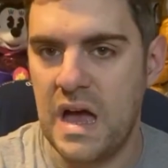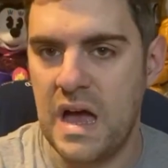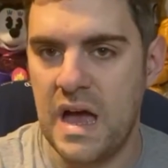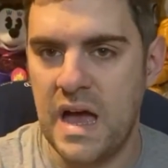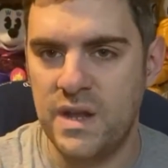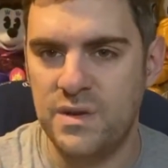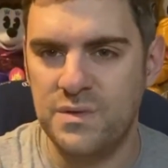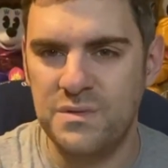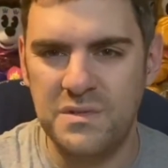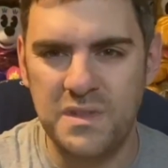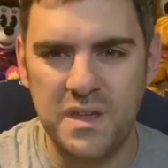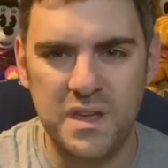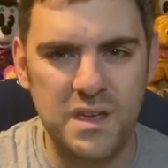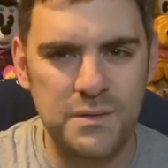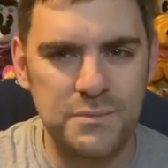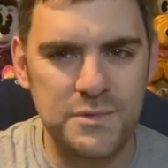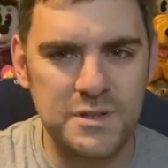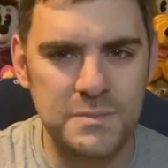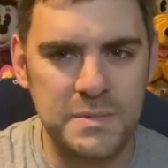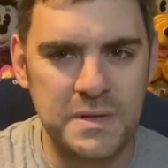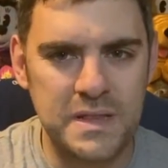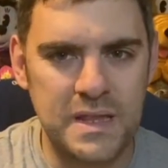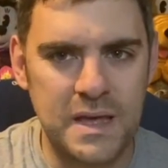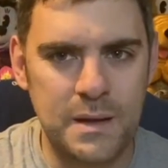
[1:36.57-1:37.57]
I don't think it would
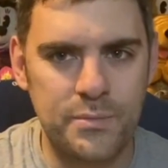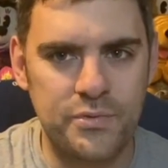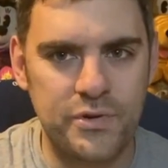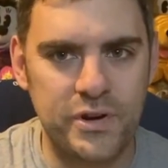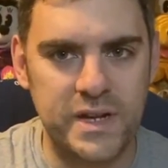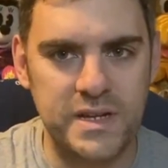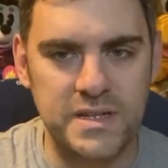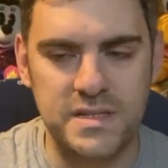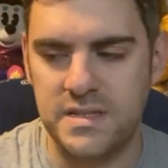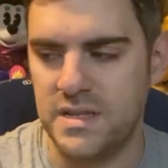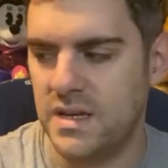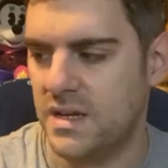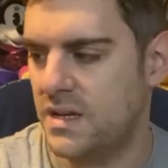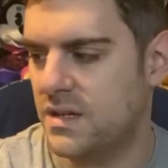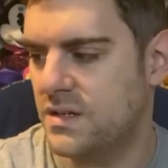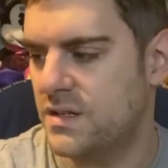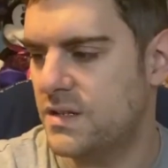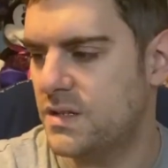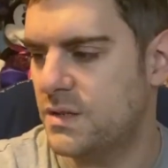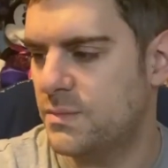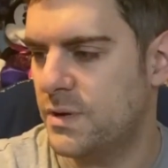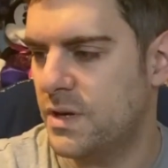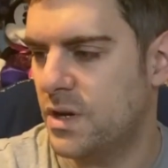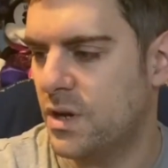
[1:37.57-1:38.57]
have been that pricey,
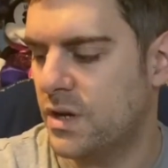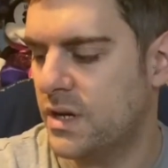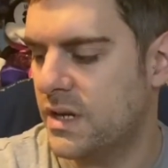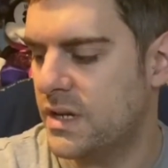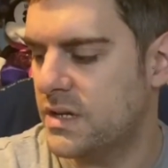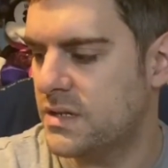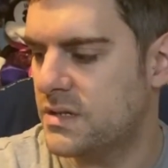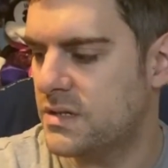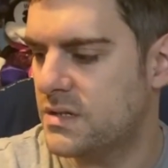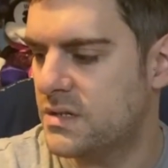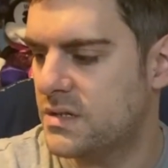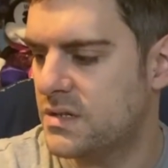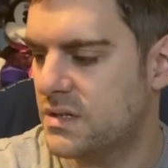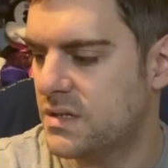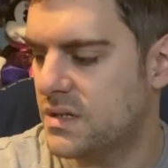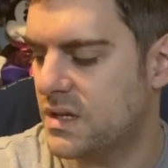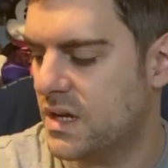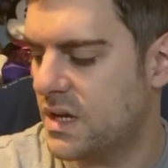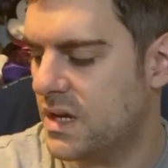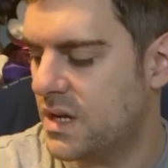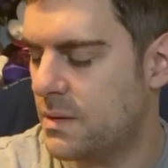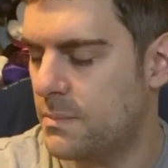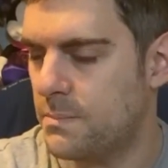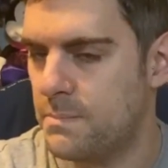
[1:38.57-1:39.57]
to be honest.
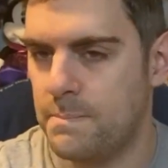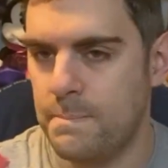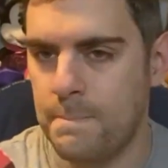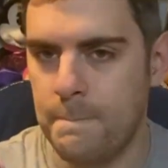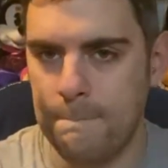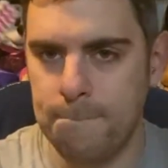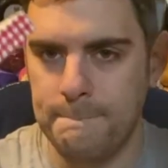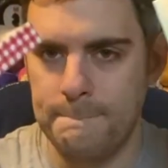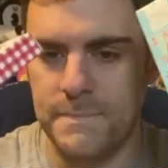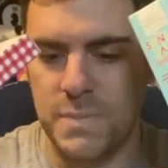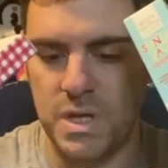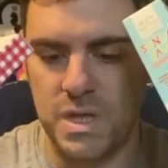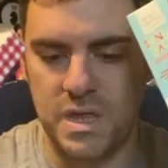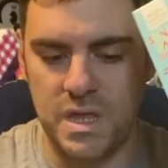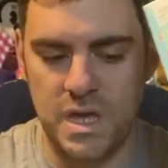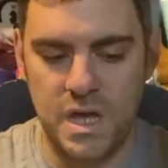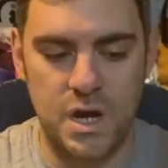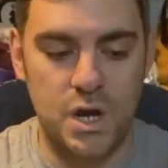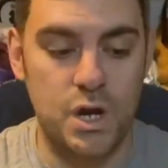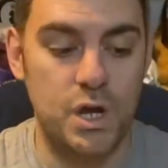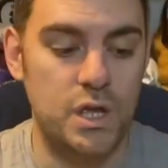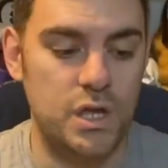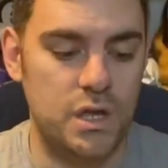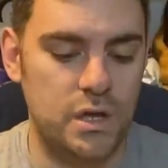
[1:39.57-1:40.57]
Um, but
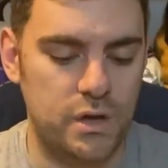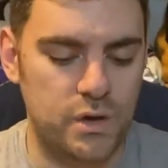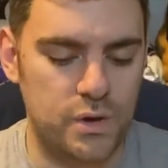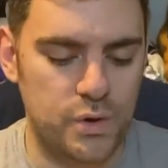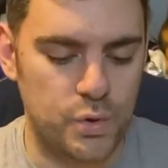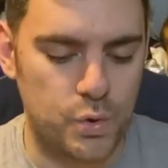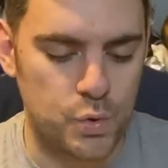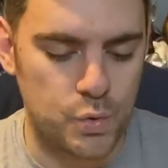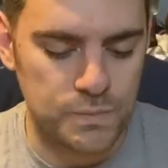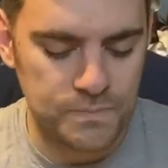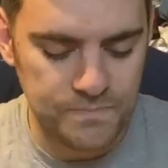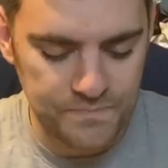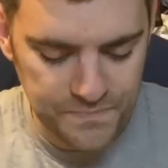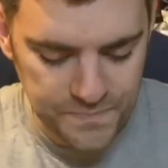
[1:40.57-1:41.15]
there you go.